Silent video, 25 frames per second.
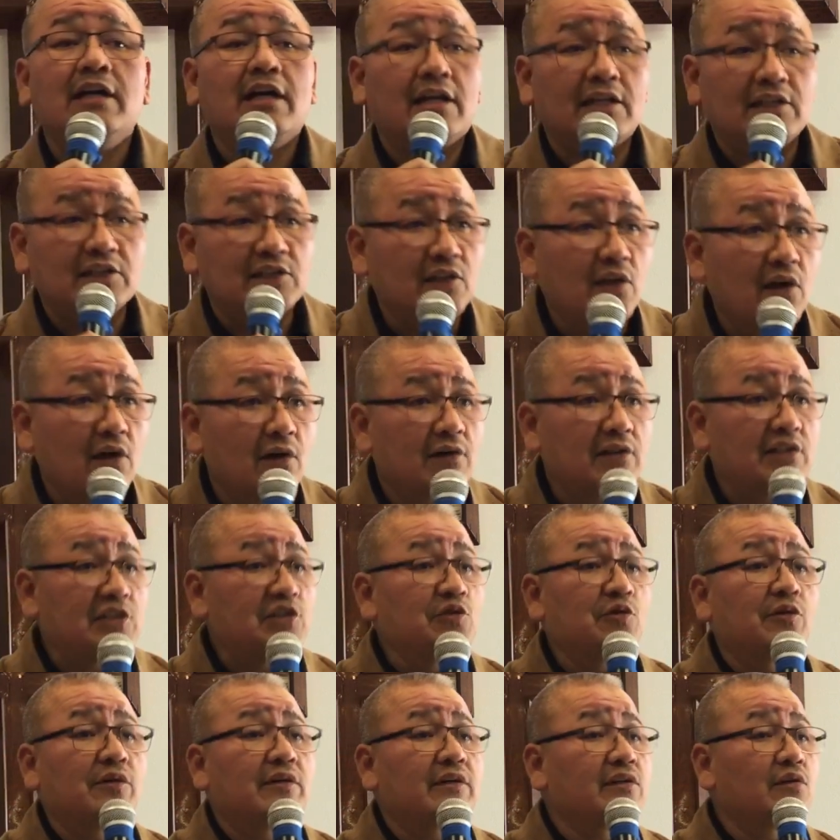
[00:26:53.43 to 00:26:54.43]
as long as
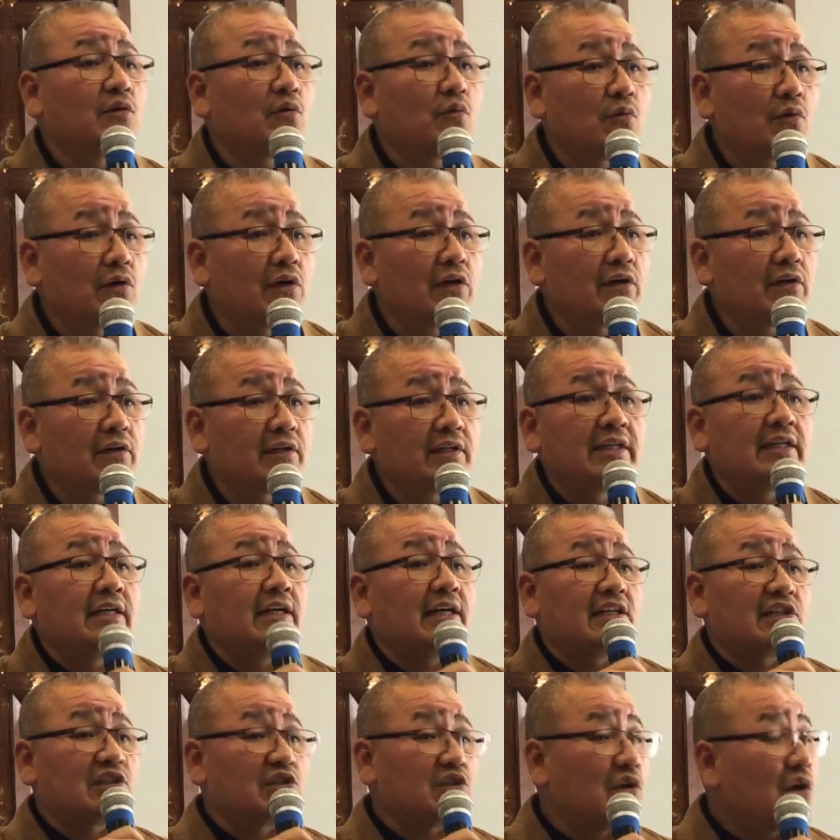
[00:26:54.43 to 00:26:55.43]
you're in the word,
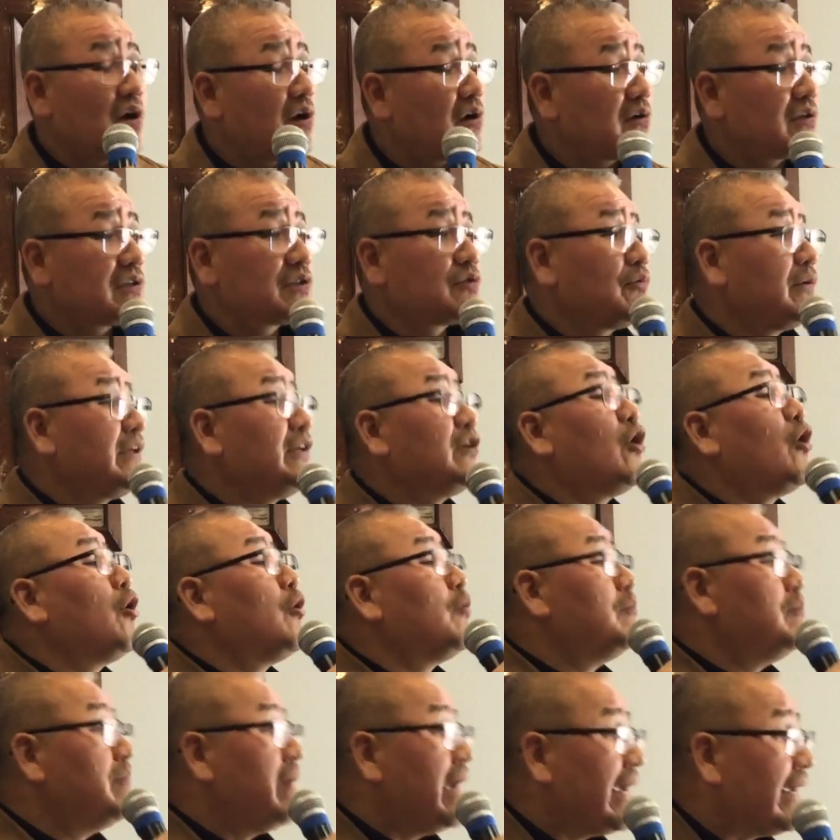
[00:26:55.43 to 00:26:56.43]
as long as we
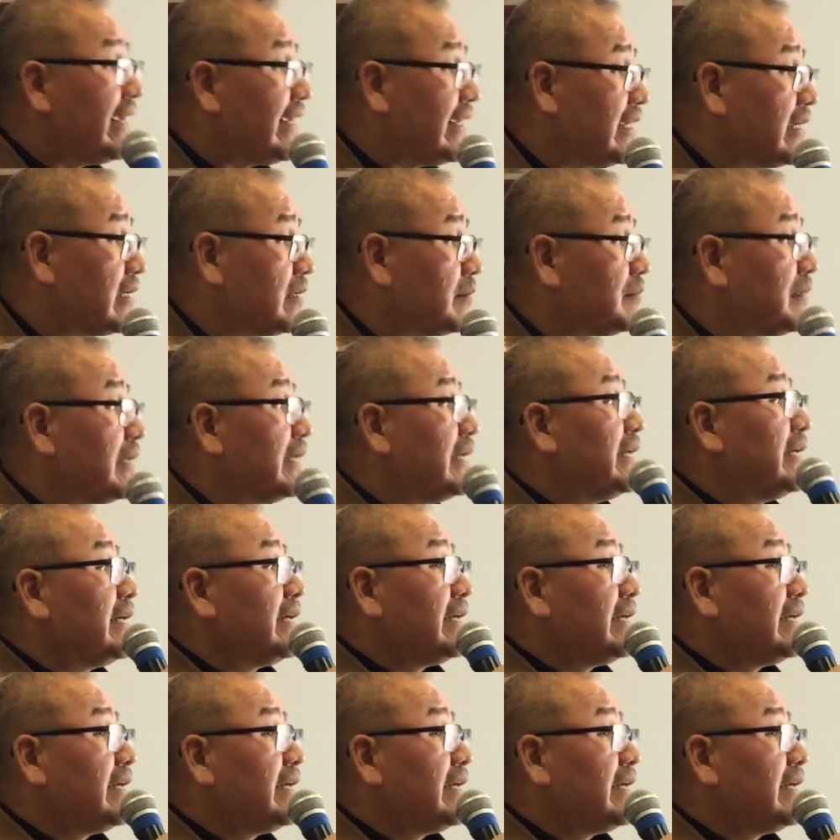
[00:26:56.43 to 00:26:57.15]
obey him,